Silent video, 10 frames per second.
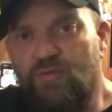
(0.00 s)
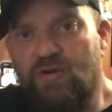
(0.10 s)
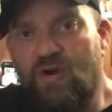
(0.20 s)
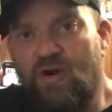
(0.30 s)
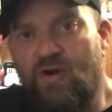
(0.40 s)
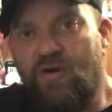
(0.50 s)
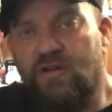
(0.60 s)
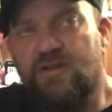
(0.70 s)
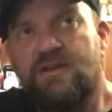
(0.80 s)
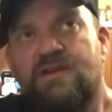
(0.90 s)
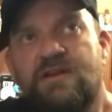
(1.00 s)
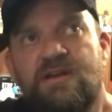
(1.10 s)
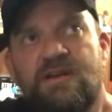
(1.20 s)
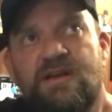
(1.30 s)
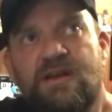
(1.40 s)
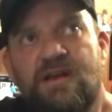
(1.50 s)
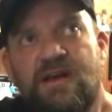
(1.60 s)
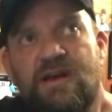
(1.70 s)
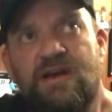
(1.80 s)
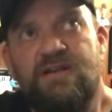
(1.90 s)
haul.
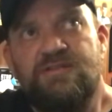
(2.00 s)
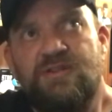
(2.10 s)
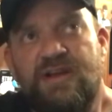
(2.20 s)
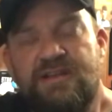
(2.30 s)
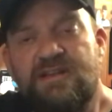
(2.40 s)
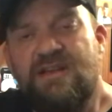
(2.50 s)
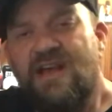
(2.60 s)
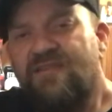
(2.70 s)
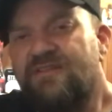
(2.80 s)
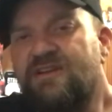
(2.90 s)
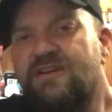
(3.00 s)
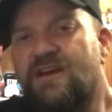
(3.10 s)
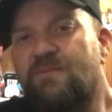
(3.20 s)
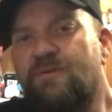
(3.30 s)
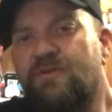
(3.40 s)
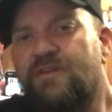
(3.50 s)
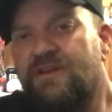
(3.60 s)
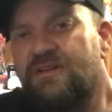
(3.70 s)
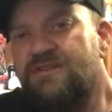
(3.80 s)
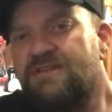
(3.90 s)
So I did have a couple
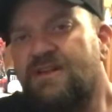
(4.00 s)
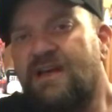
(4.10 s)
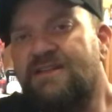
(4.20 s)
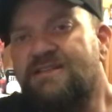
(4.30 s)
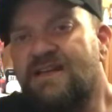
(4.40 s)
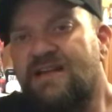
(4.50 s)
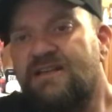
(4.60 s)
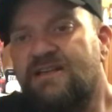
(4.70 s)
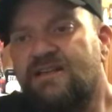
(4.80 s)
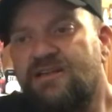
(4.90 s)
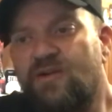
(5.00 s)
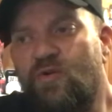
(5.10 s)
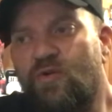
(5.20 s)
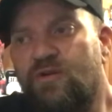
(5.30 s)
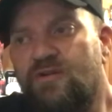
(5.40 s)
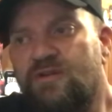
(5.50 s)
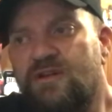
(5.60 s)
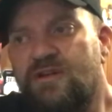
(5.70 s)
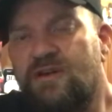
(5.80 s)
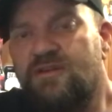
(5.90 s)
things that I technically ordered
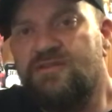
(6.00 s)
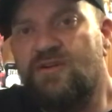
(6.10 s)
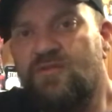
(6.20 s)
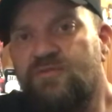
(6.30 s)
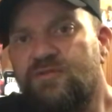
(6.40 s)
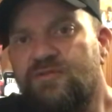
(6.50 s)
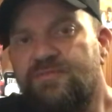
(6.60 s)
in October,